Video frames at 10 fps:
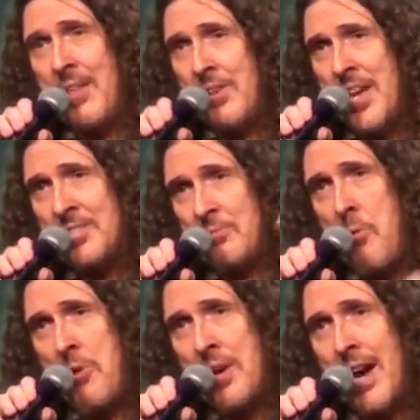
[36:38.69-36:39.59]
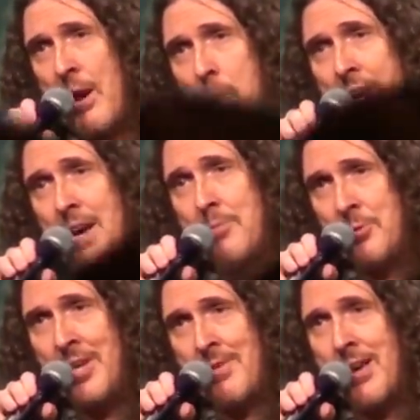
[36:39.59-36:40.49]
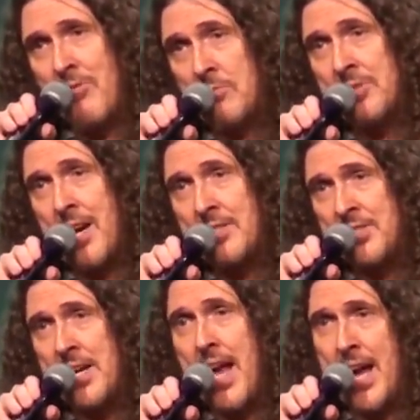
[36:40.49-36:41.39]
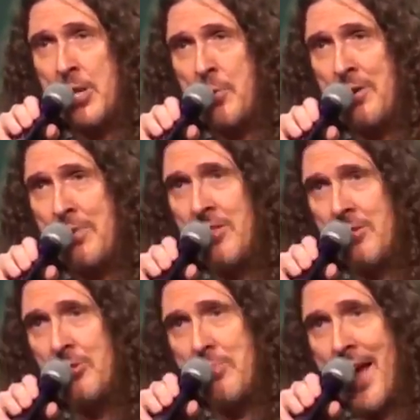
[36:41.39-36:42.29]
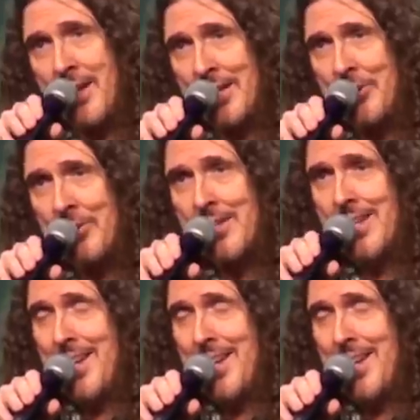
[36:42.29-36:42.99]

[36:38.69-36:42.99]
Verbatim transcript: and the next morning I wake up to an email from Scott saying, hey, do you want to be the new band leader?